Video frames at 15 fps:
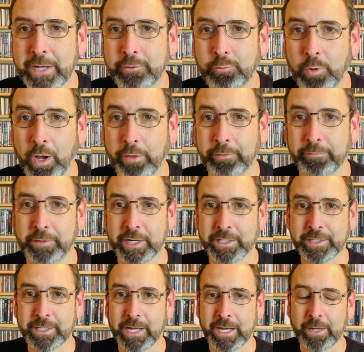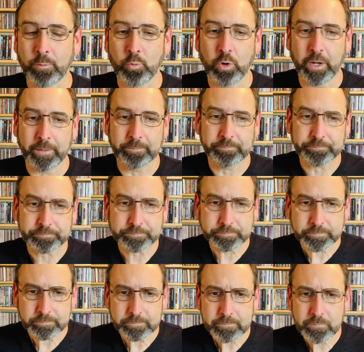12th of 1981.
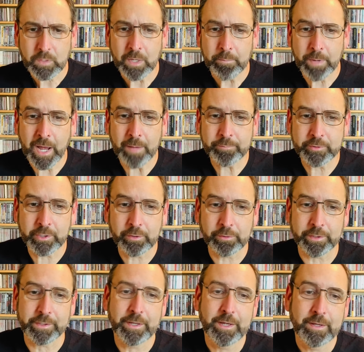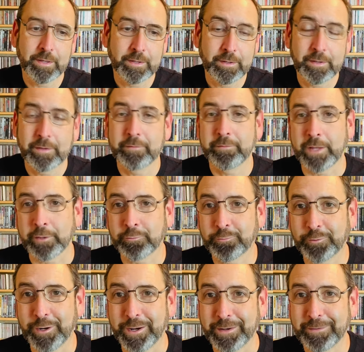Bob Dylan. That's
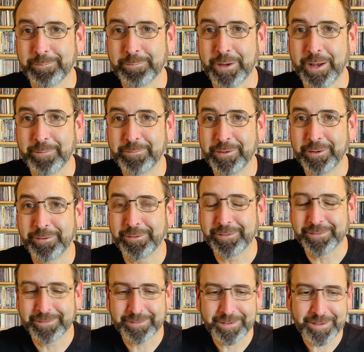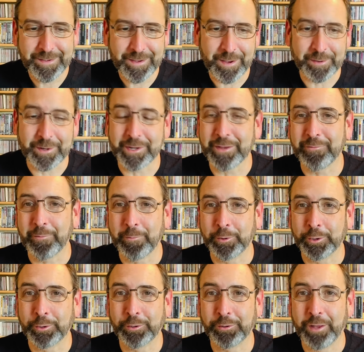right, Bob Dylan. I'm going to give him a
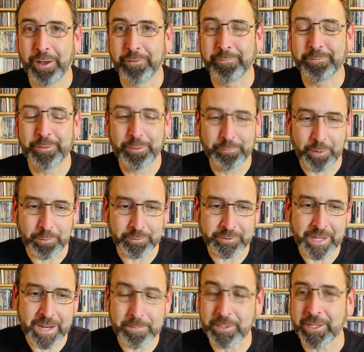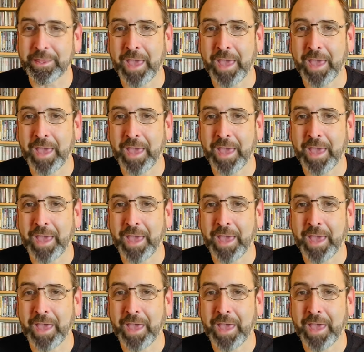little um, throw his name into the